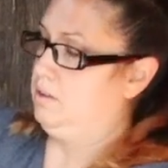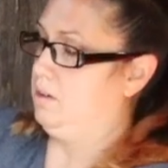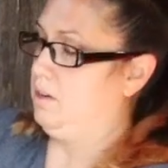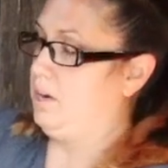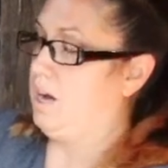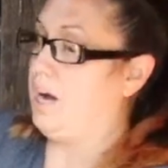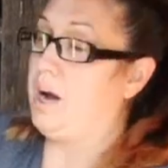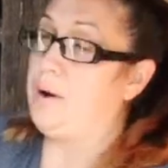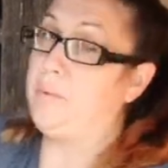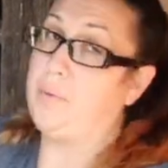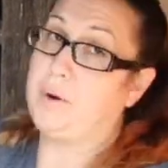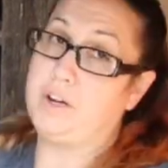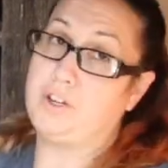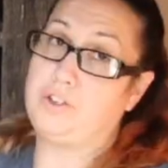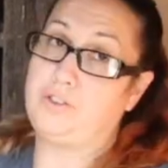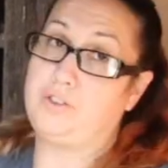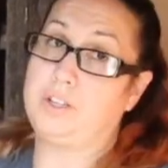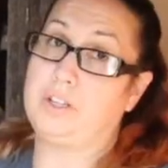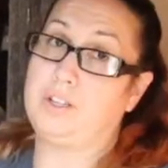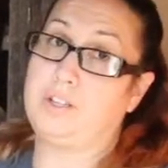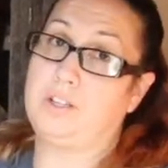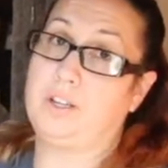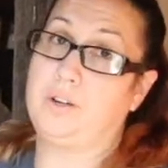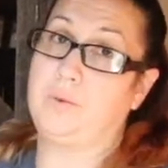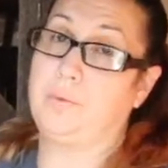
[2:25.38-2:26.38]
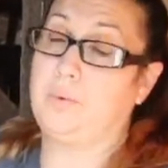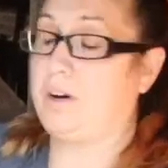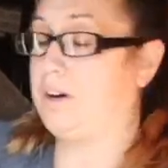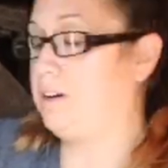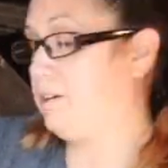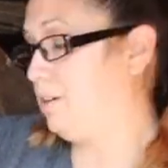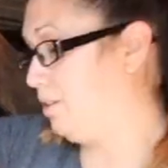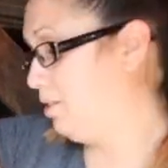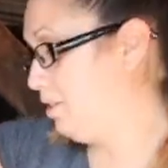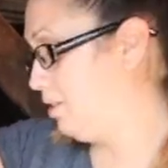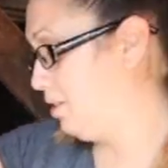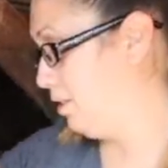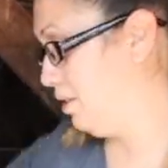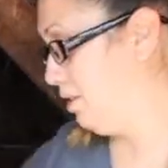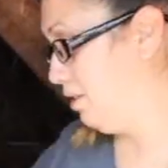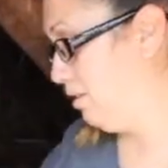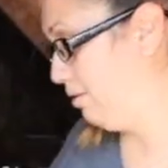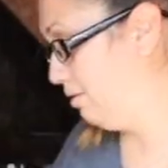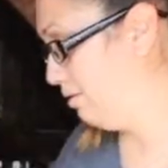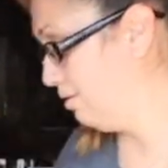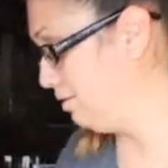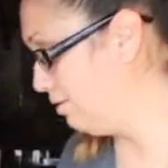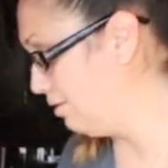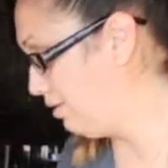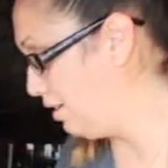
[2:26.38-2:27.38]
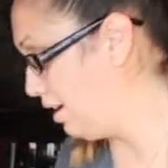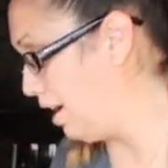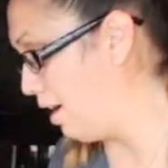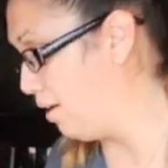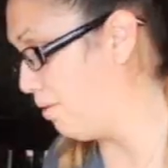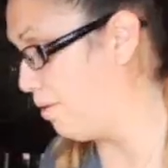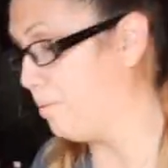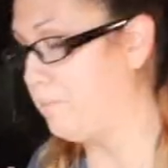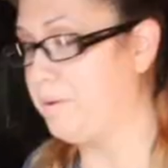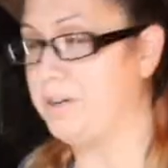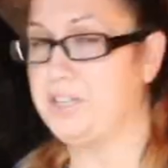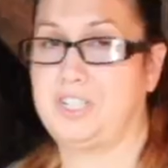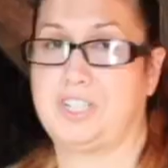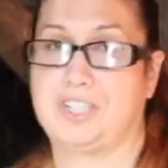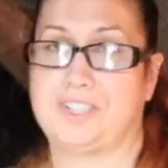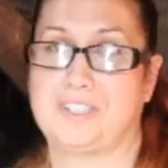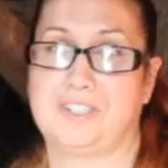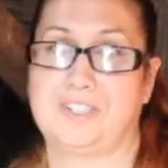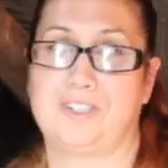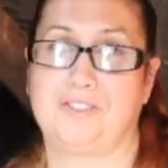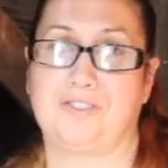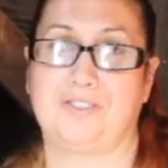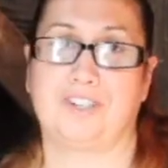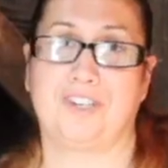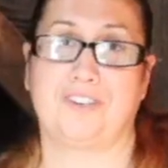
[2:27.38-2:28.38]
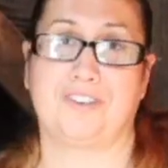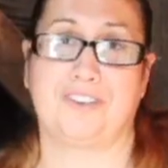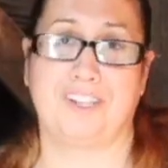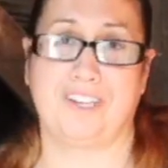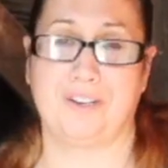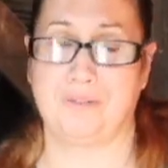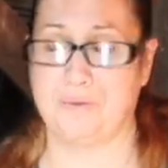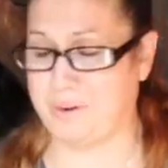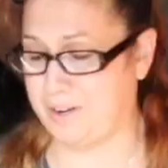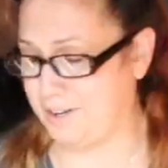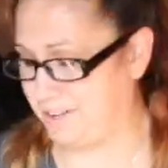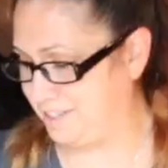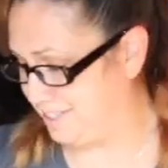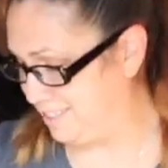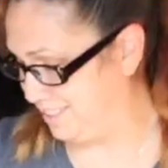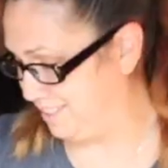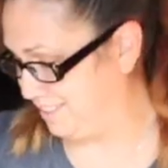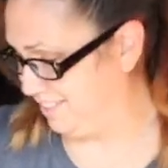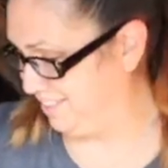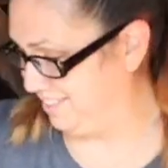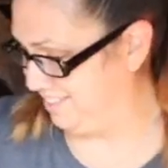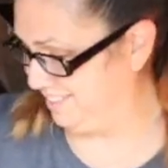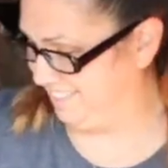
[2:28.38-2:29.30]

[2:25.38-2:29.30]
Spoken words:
I want to drink clean water, so I want my chicks to drink clean water too.